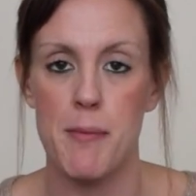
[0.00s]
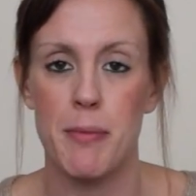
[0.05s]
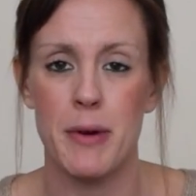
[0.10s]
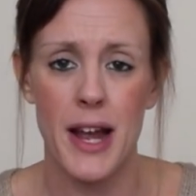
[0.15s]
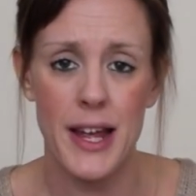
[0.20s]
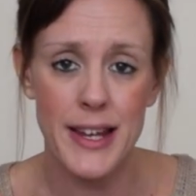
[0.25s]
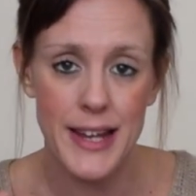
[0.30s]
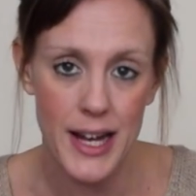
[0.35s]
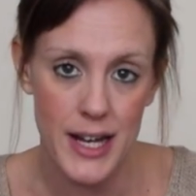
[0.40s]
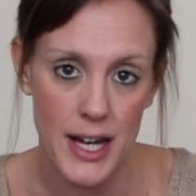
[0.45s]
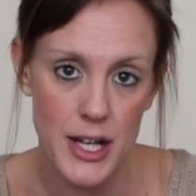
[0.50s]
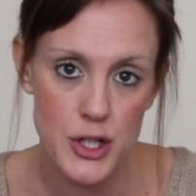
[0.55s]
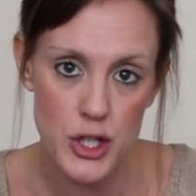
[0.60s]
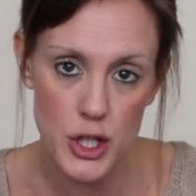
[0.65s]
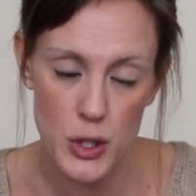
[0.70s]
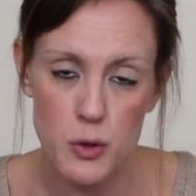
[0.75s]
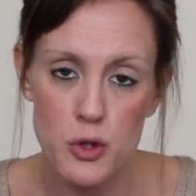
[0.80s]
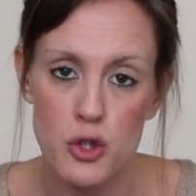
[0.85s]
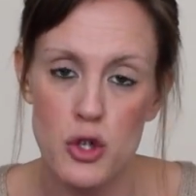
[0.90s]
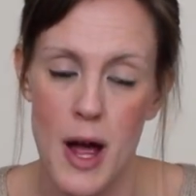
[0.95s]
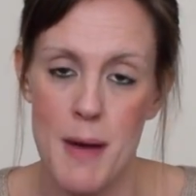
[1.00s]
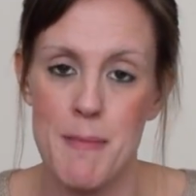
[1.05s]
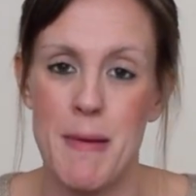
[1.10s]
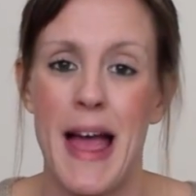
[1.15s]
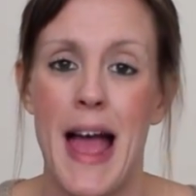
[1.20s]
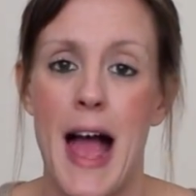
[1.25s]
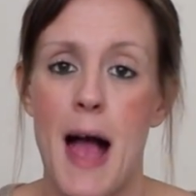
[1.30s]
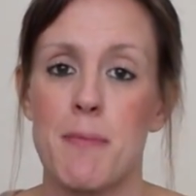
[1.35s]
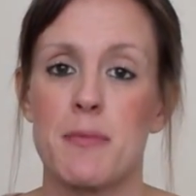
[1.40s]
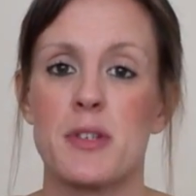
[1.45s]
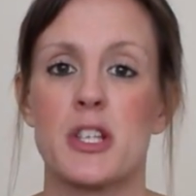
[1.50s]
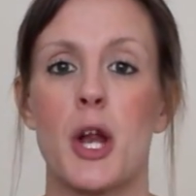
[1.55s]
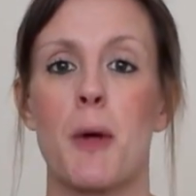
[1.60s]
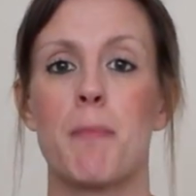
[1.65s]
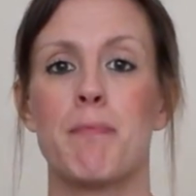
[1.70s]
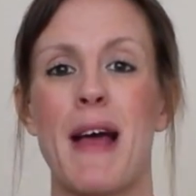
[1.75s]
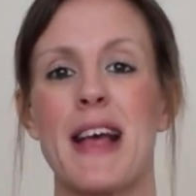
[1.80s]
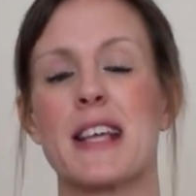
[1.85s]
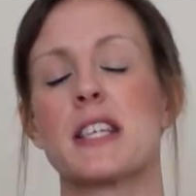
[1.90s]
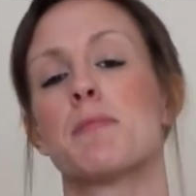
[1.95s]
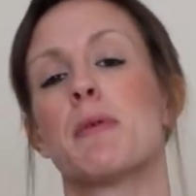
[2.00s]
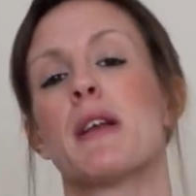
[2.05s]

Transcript: but again, I do try my absolute best.